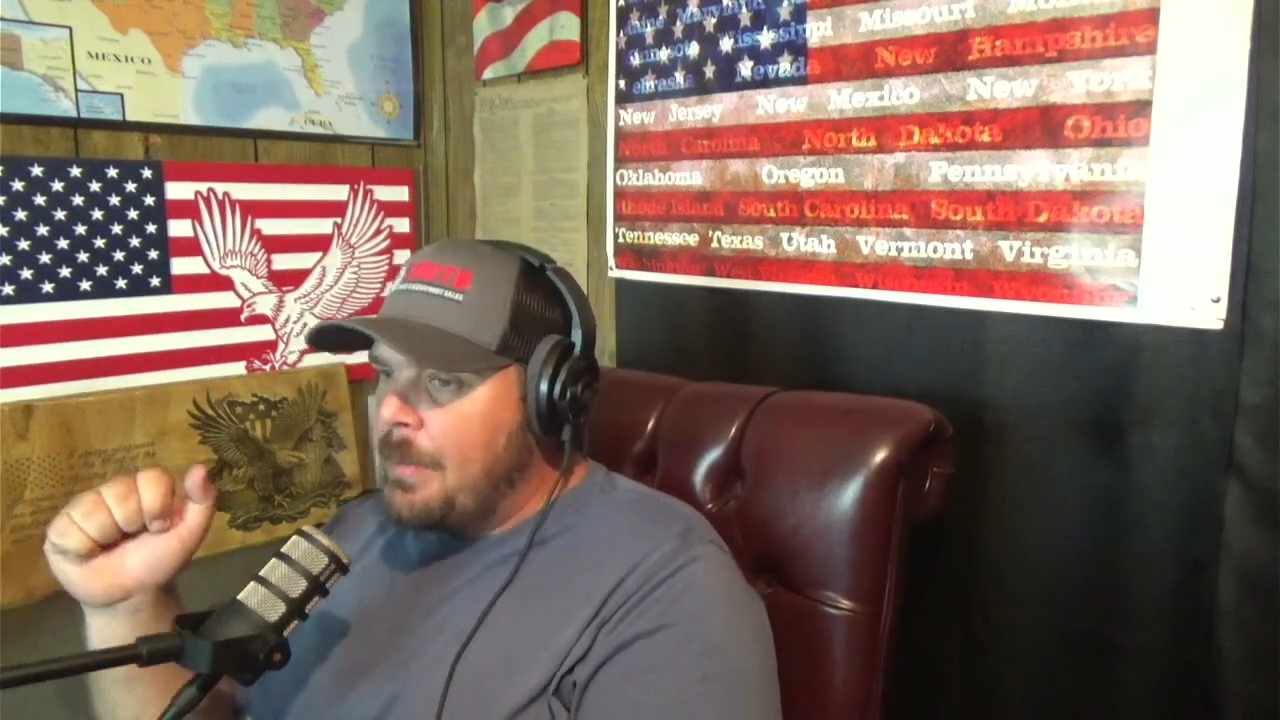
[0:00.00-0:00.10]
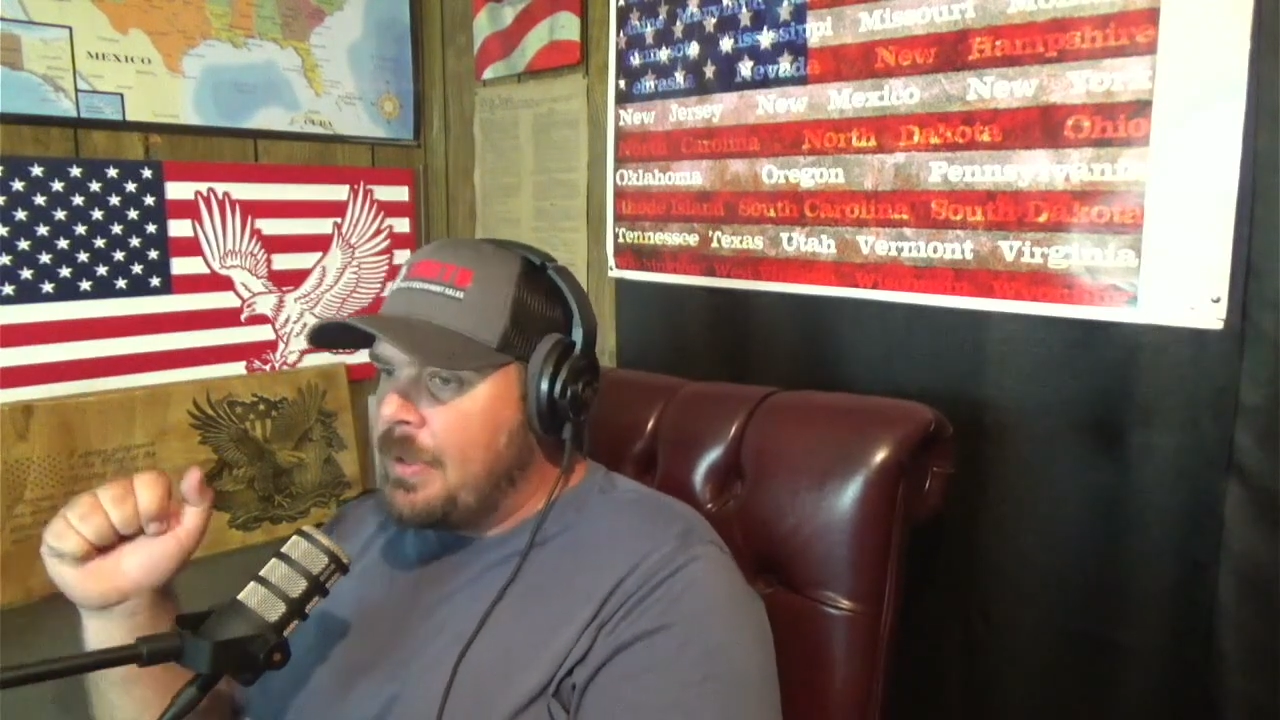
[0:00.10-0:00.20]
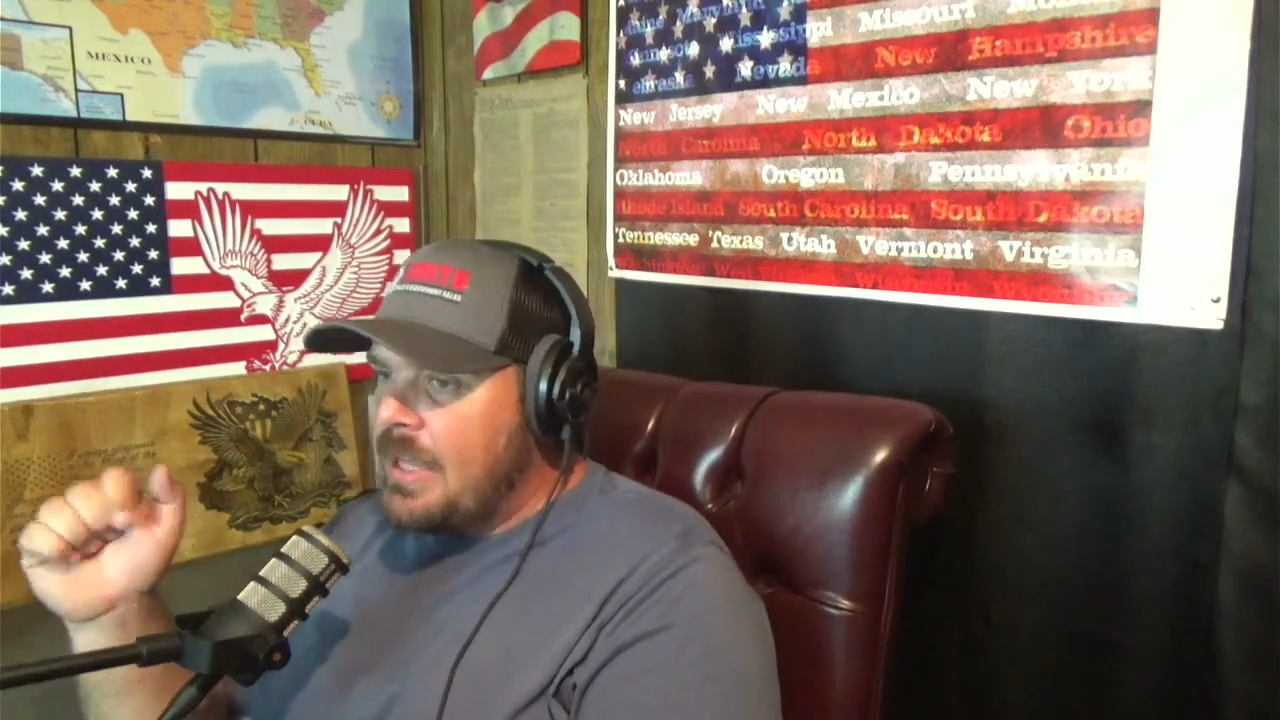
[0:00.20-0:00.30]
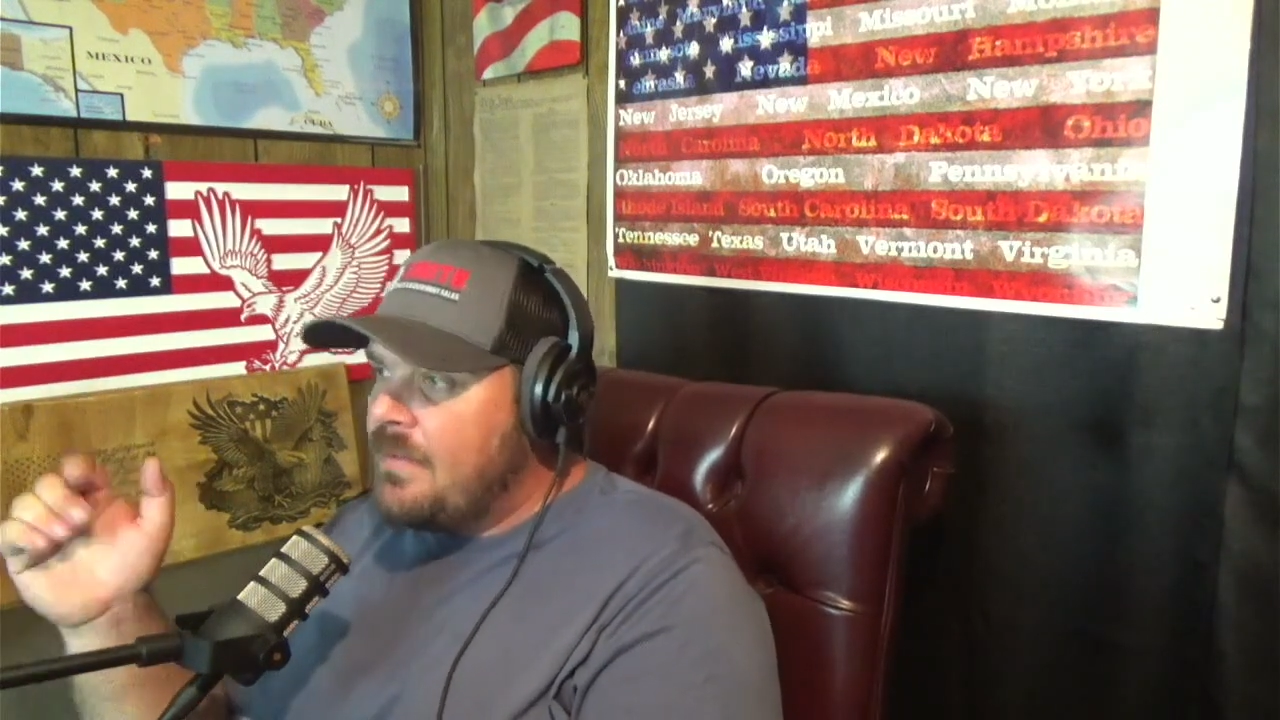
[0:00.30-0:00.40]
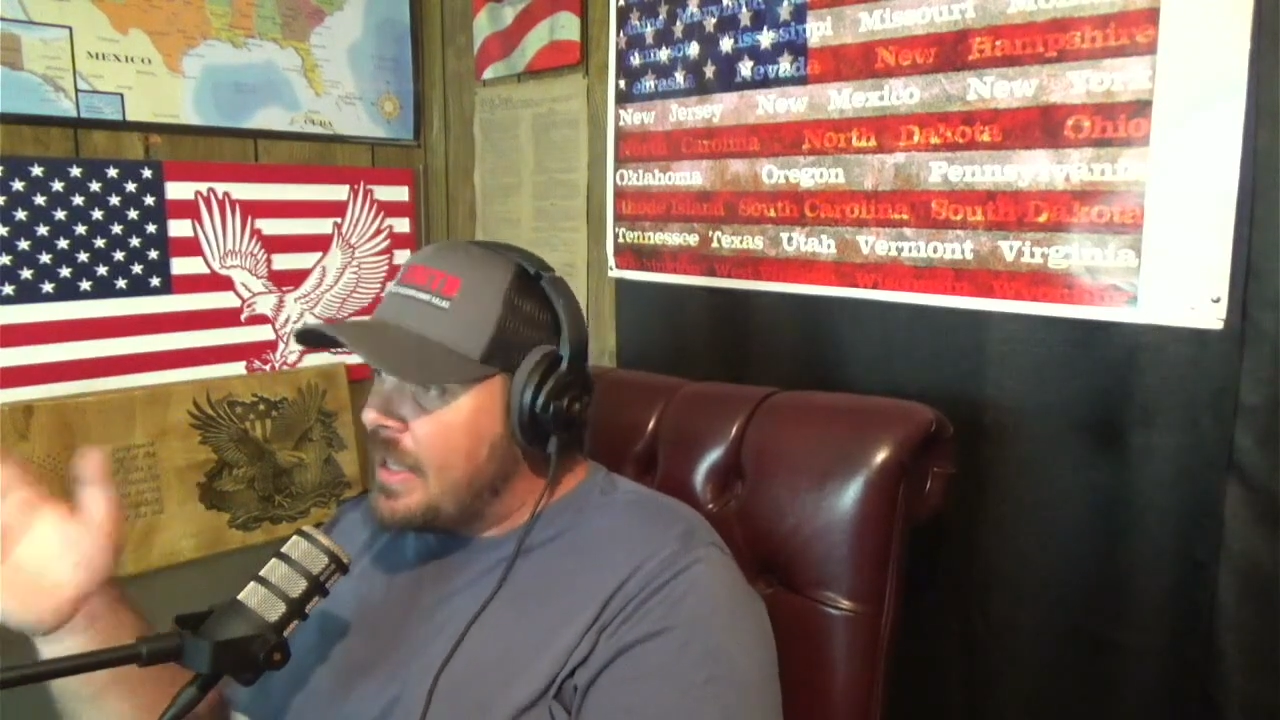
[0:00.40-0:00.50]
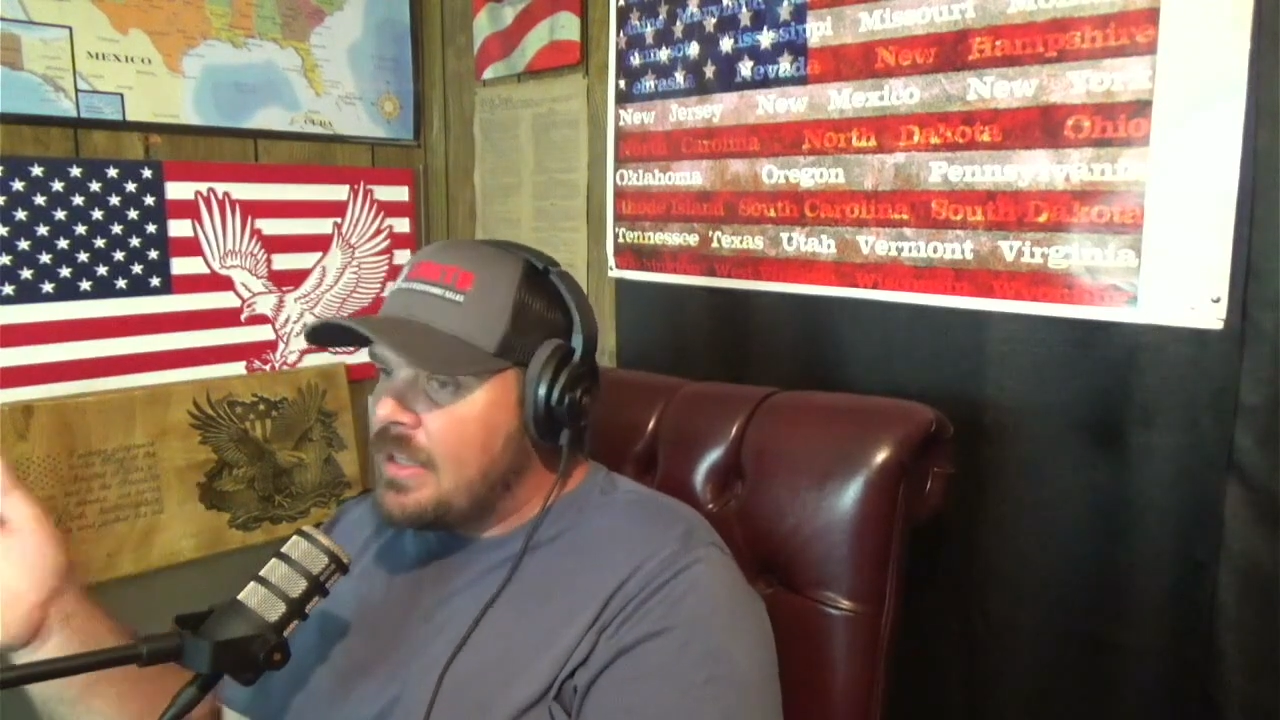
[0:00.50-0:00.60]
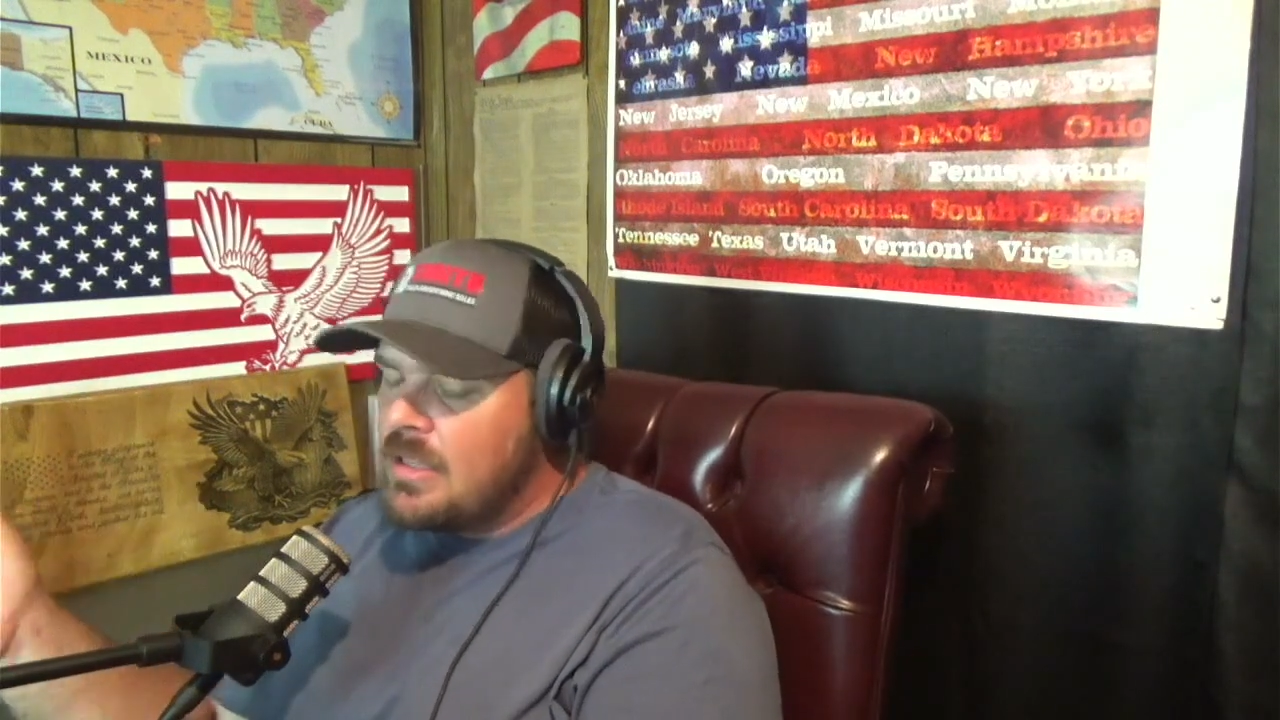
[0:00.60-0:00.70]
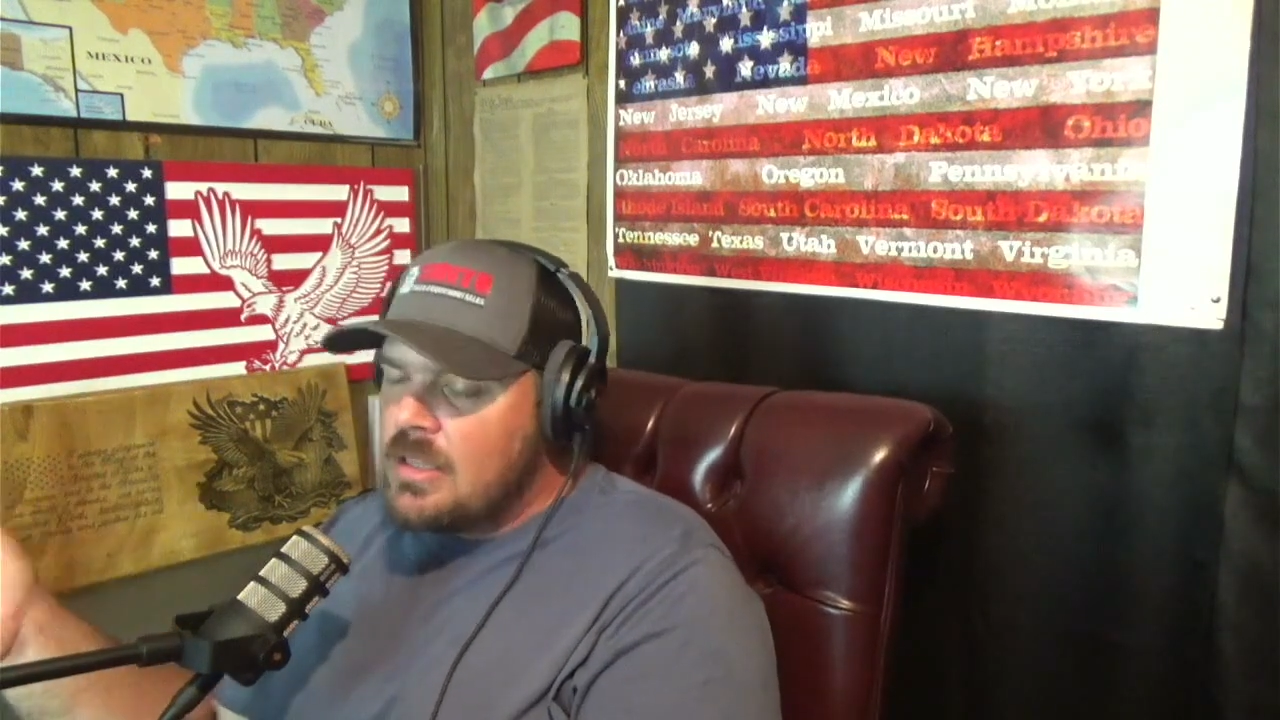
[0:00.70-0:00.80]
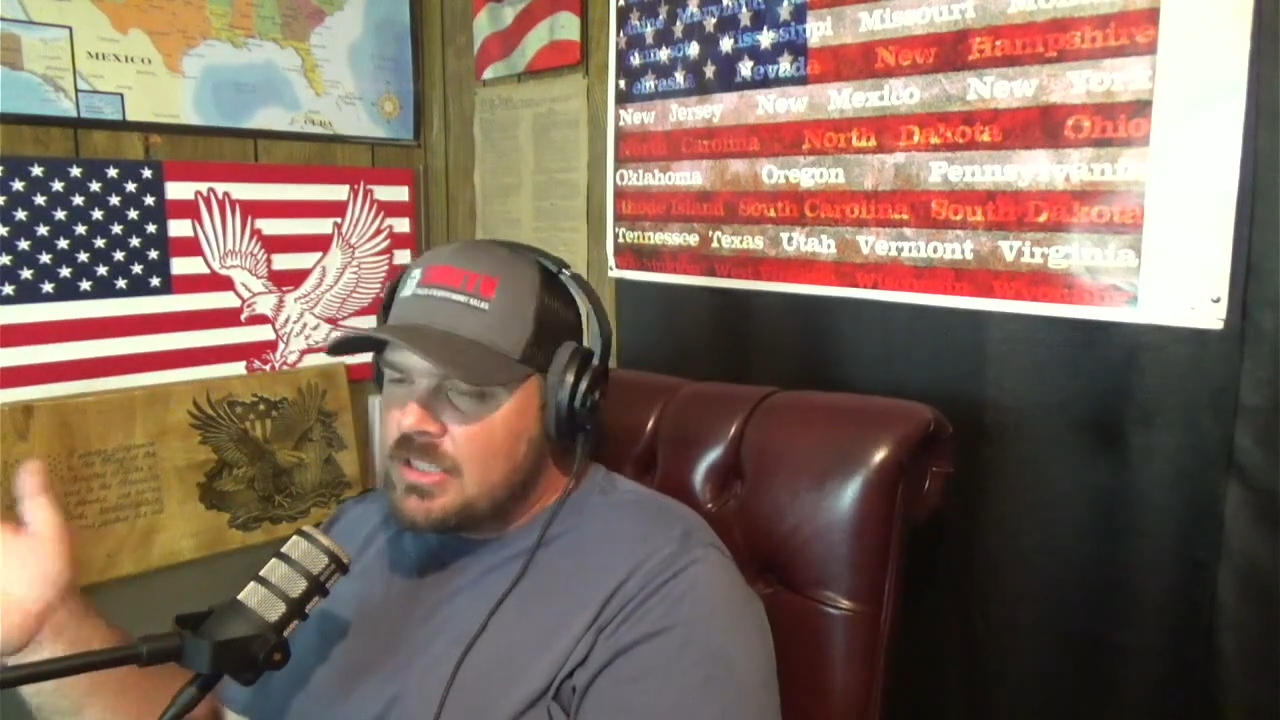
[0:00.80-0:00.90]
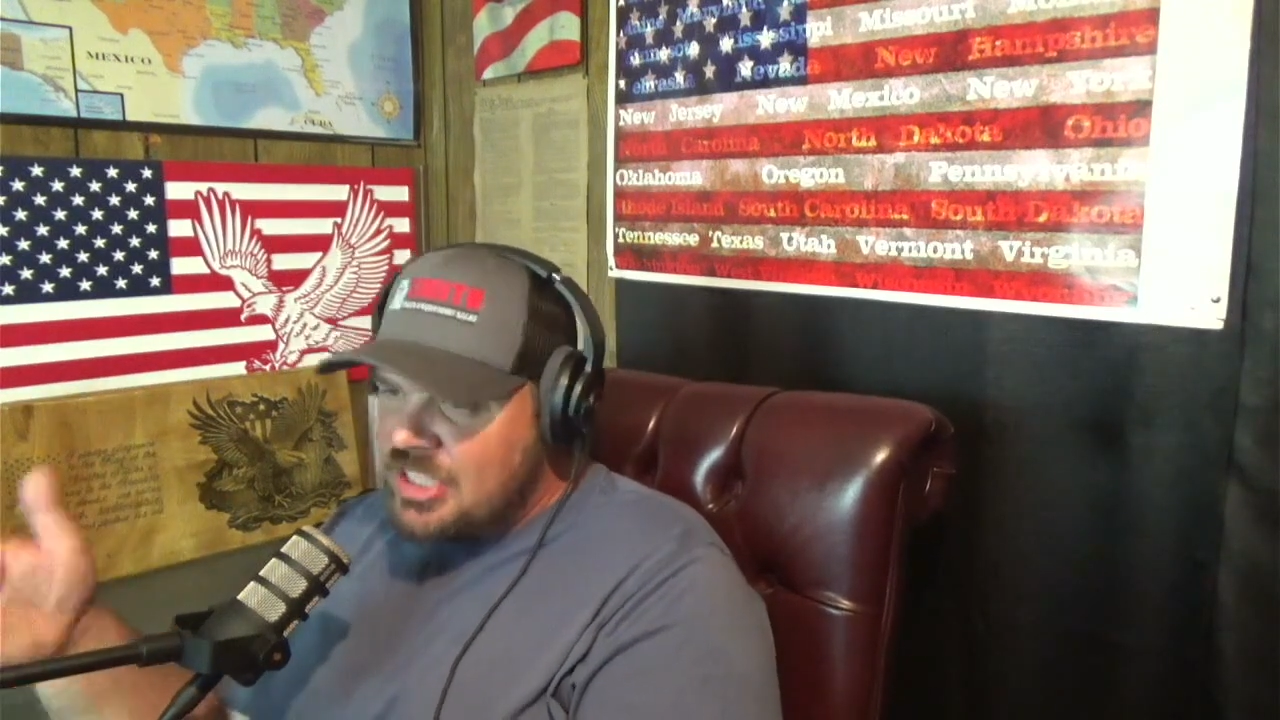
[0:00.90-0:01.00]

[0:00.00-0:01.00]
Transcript: believe in